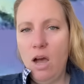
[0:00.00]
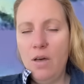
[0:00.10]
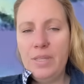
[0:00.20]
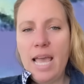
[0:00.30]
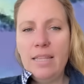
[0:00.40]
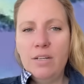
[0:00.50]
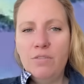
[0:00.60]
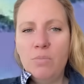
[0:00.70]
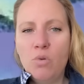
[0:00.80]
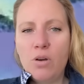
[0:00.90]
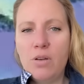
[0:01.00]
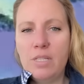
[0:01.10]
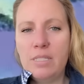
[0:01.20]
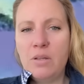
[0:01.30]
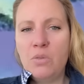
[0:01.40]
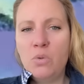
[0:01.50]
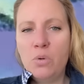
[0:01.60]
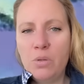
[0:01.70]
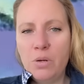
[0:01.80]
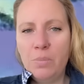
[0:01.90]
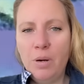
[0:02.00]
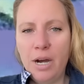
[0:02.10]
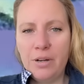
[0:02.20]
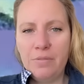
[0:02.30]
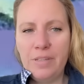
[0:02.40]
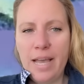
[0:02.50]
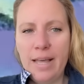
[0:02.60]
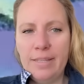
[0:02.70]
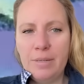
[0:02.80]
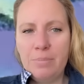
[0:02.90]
On the island of Amorgos, the northern part of the island,